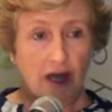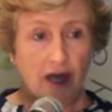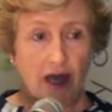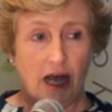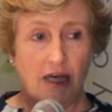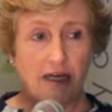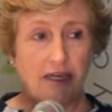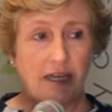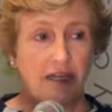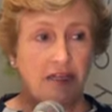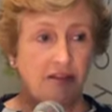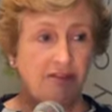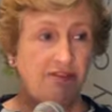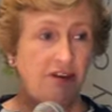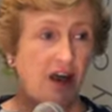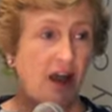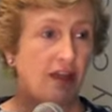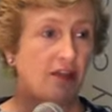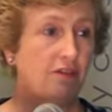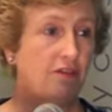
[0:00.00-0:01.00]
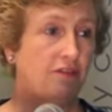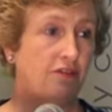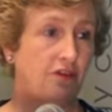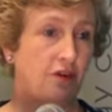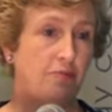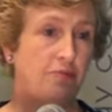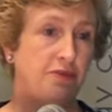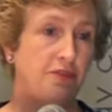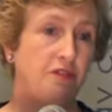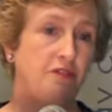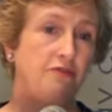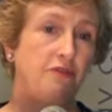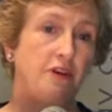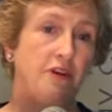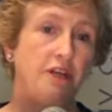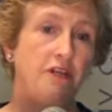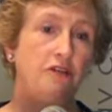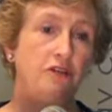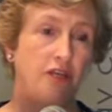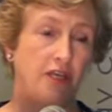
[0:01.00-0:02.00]
Identifying thrips is
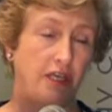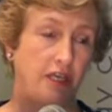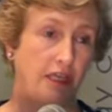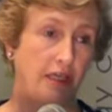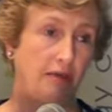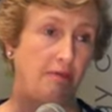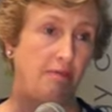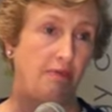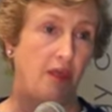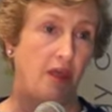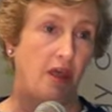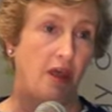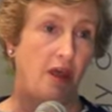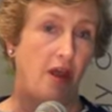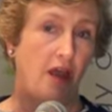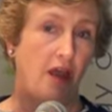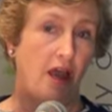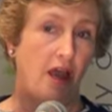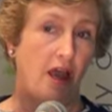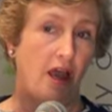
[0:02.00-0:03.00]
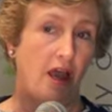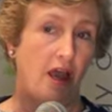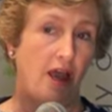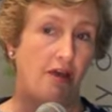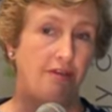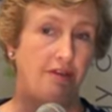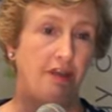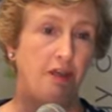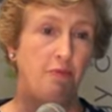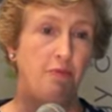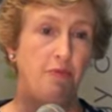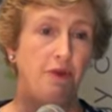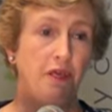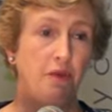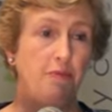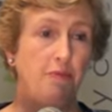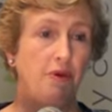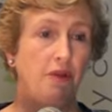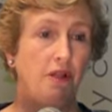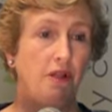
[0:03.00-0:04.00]
very tricky. I think
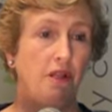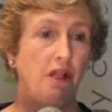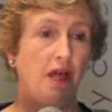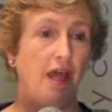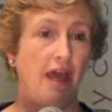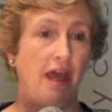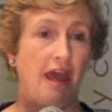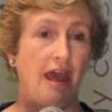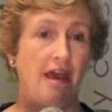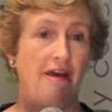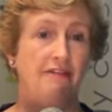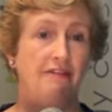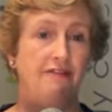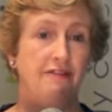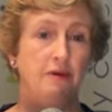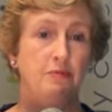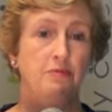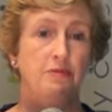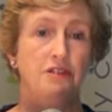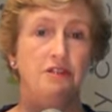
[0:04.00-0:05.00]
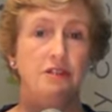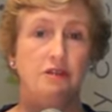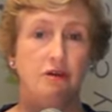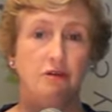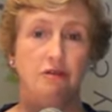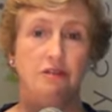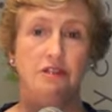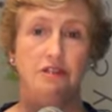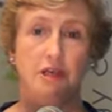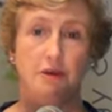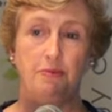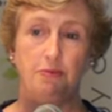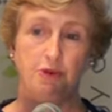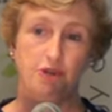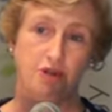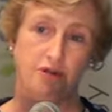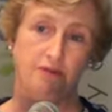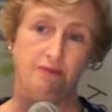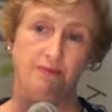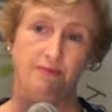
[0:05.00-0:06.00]
people have a
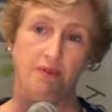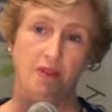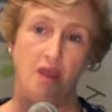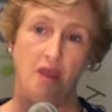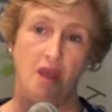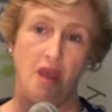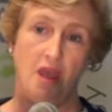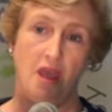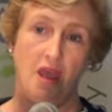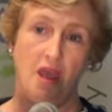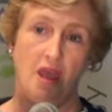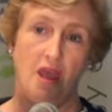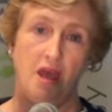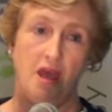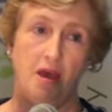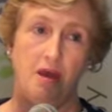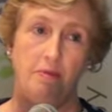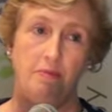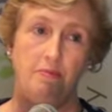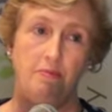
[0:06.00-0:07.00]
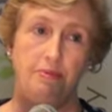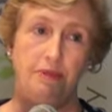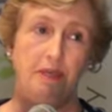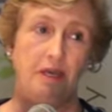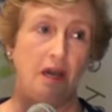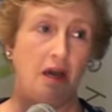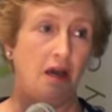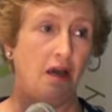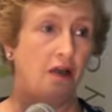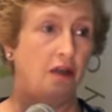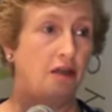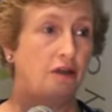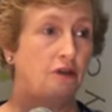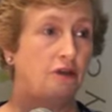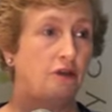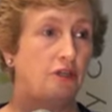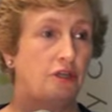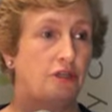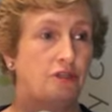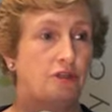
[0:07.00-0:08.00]
misconception. Pia
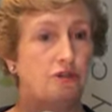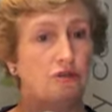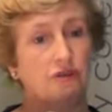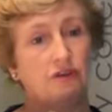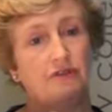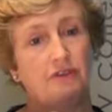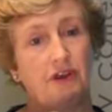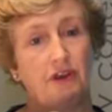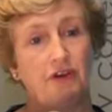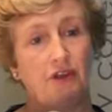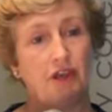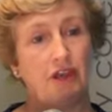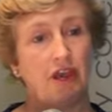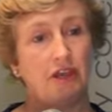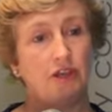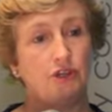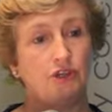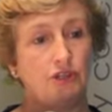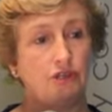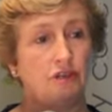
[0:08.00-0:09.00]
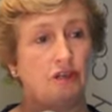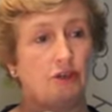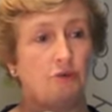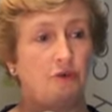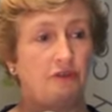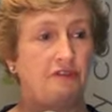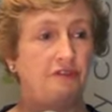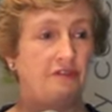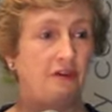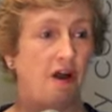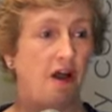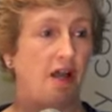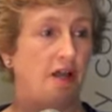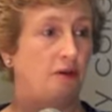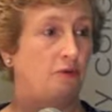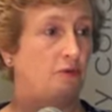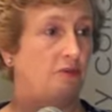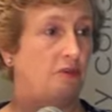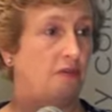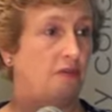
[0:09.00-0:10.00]
alluded to the variation that we
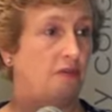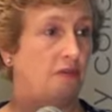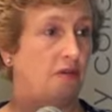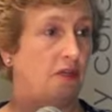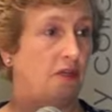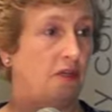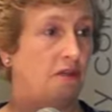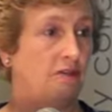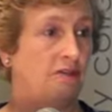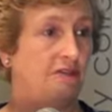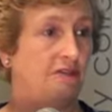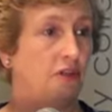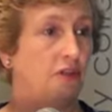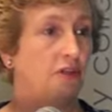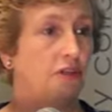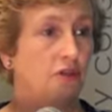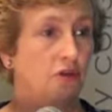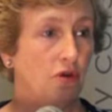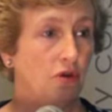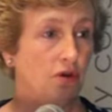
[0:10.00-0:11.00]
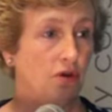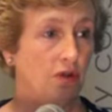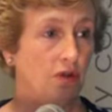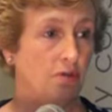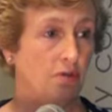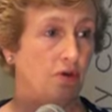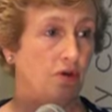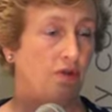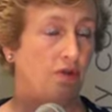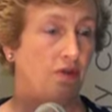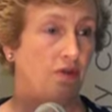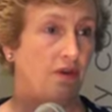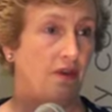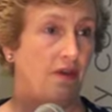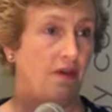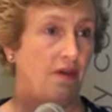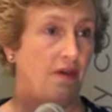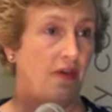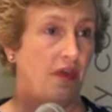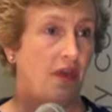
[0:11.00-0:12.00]
find in false codling moth.
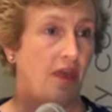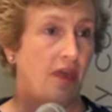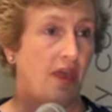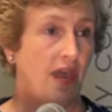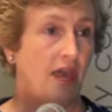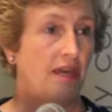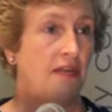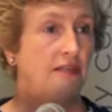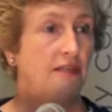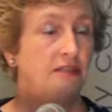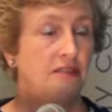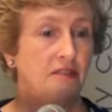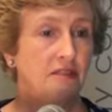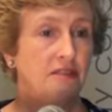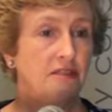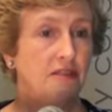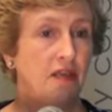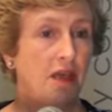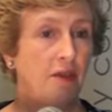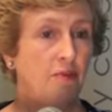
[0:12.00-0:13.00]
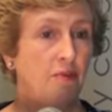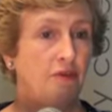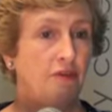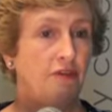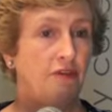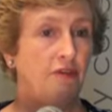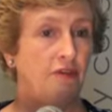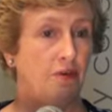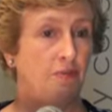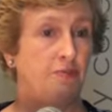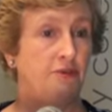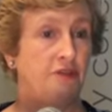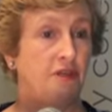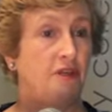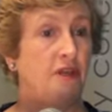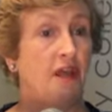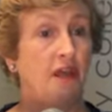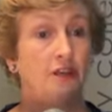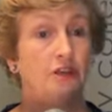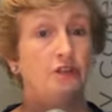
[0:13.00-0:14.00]
And it is the same with thrips
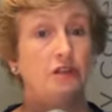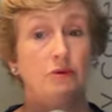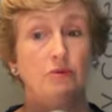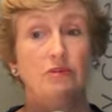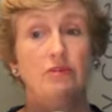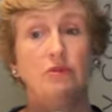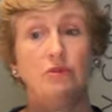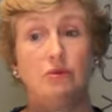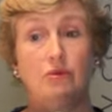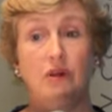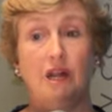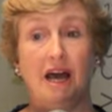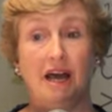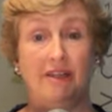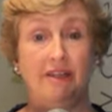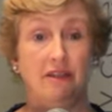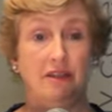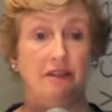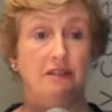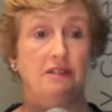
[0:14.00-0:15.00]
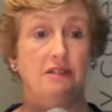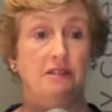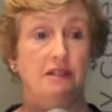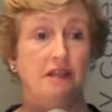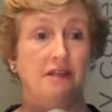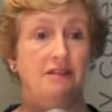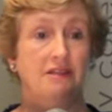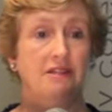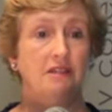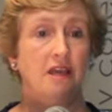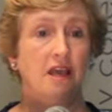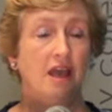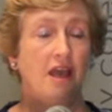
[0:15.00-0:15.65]
and actually with all other insects.